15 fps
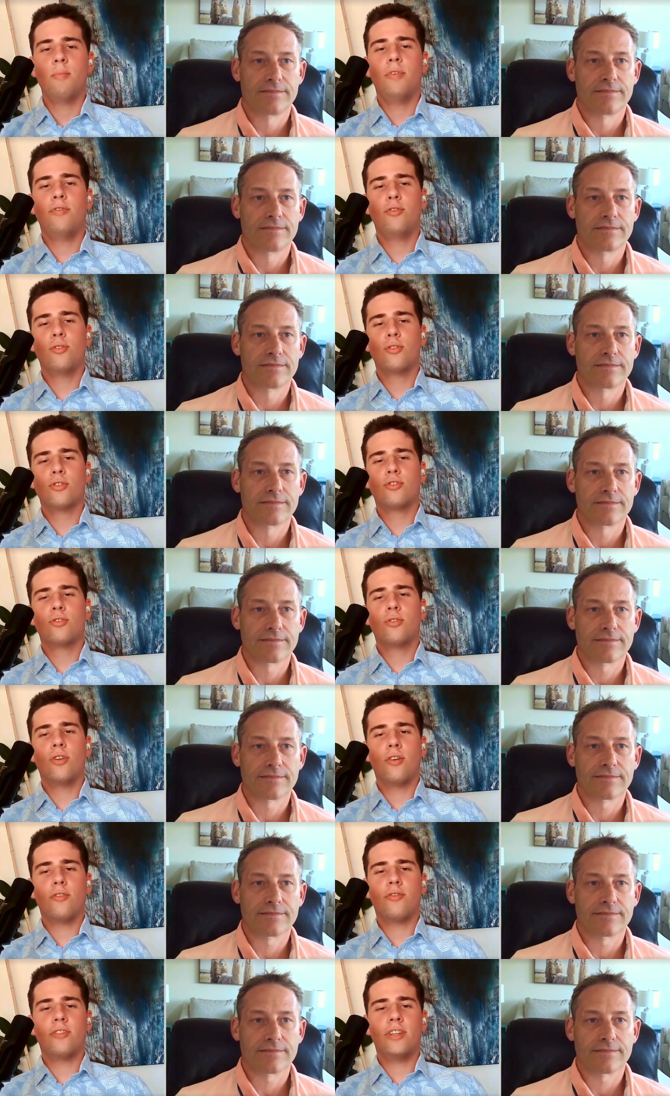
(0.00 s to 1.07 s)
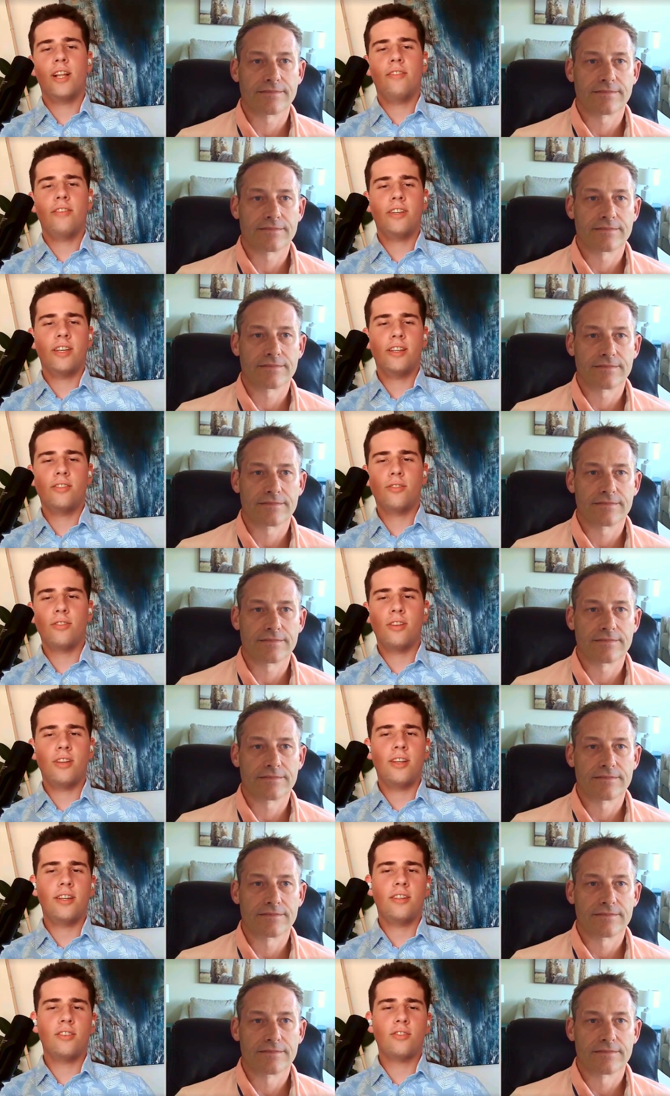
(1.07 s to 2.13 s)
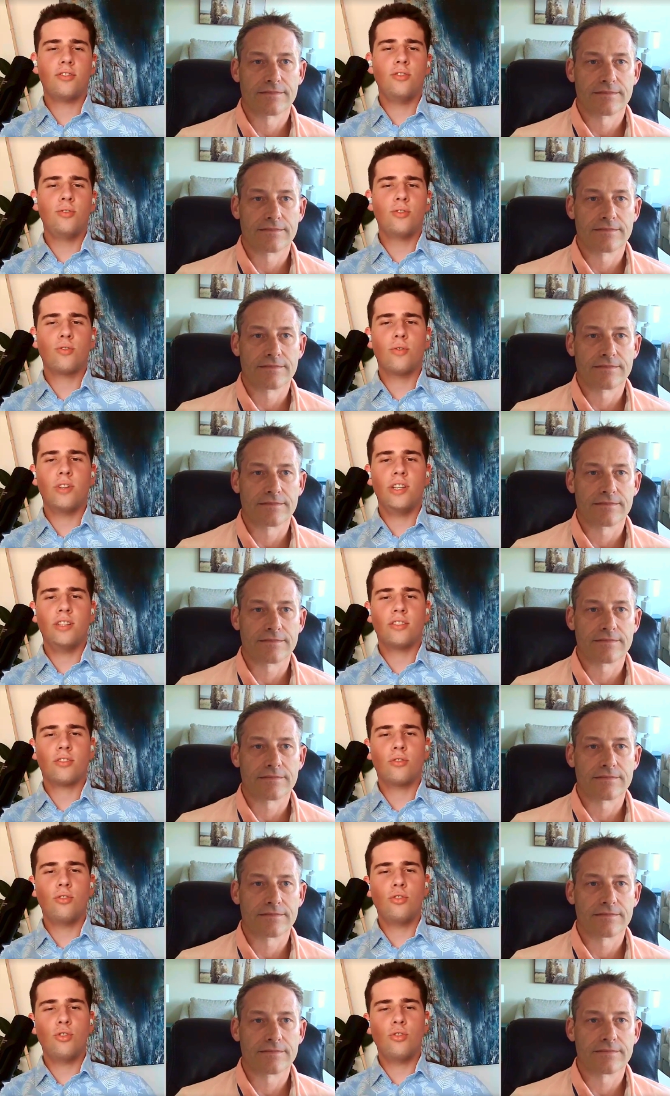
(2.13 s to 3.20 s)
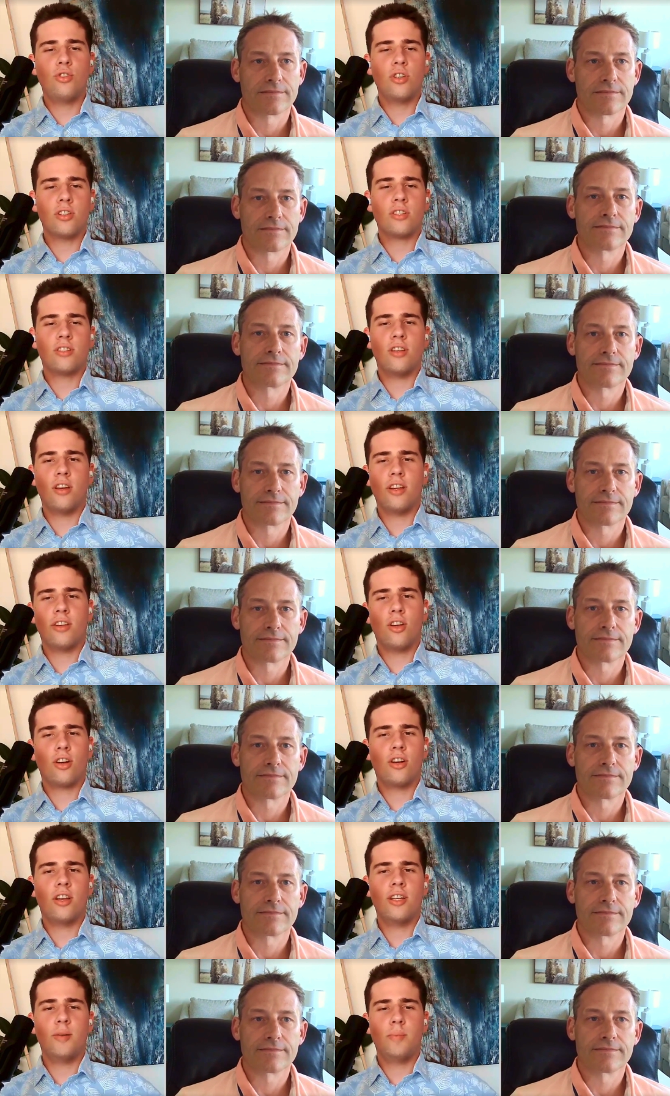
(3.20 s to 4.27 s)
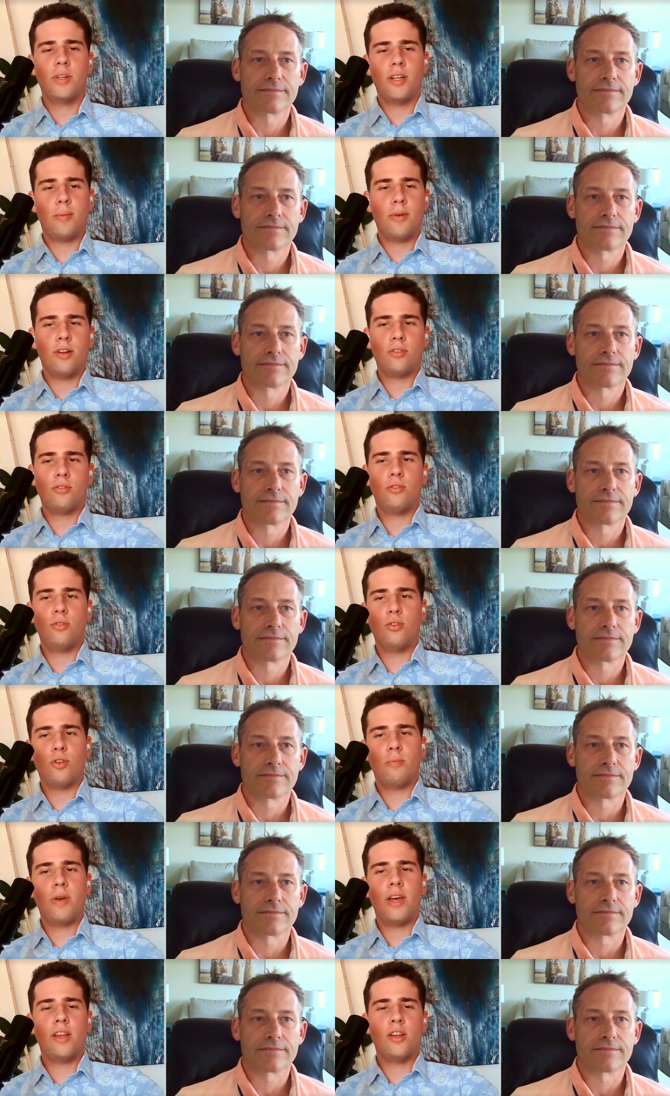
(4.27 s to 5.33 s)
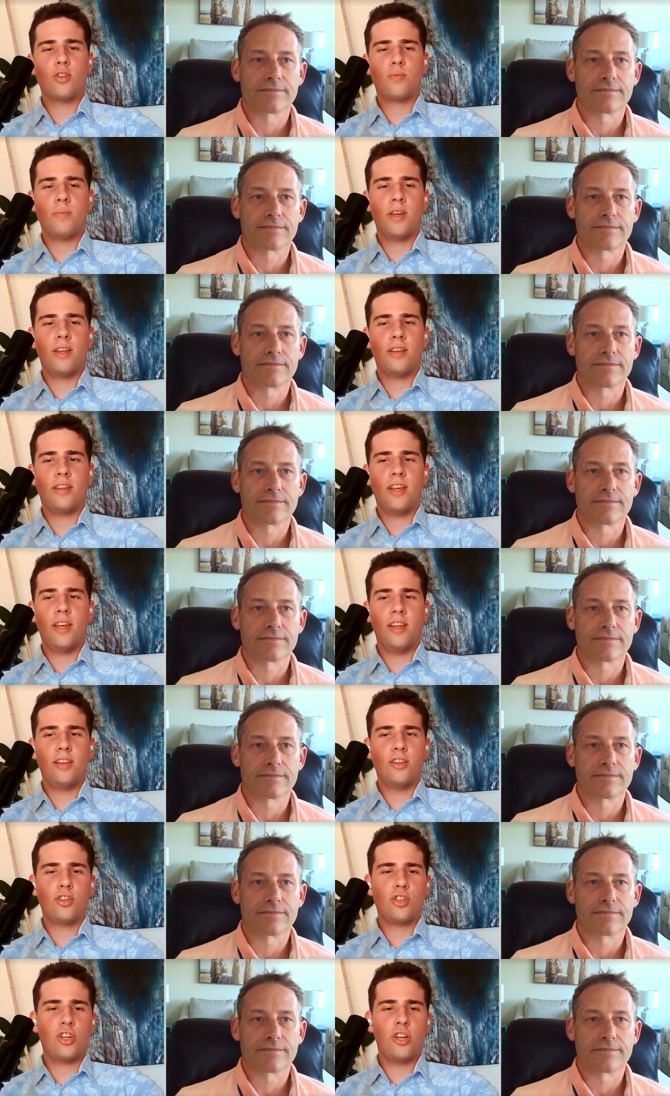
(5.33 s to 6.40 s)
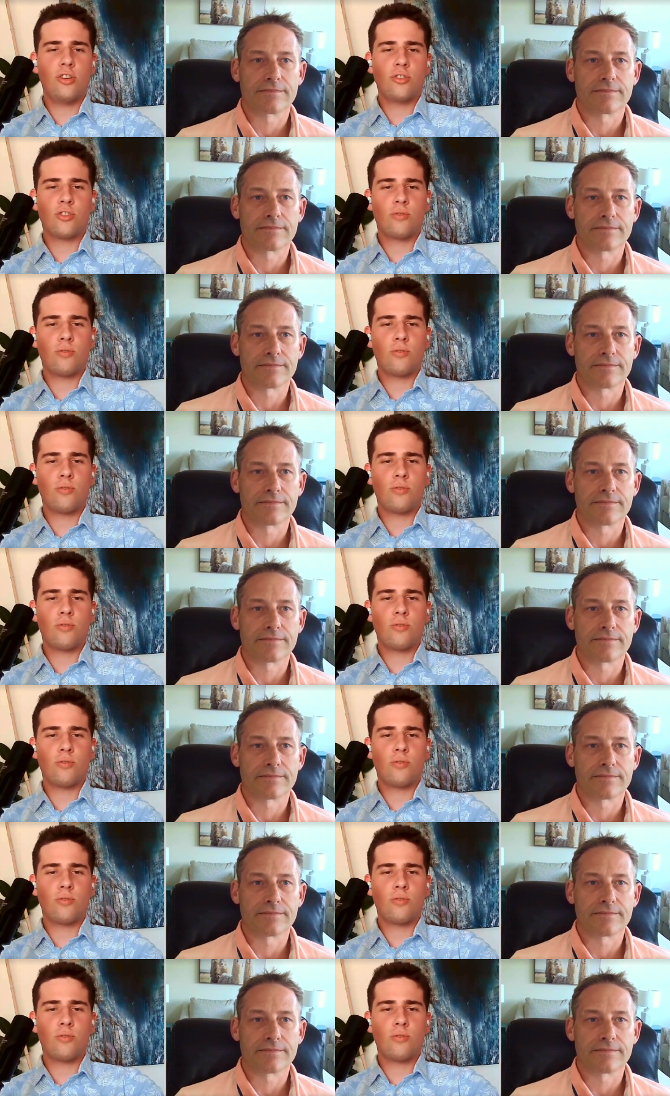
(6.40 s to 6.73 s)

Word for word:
Speaker 1: Before sort of delving into the latest news release, could you just talk a little bit about your management and the share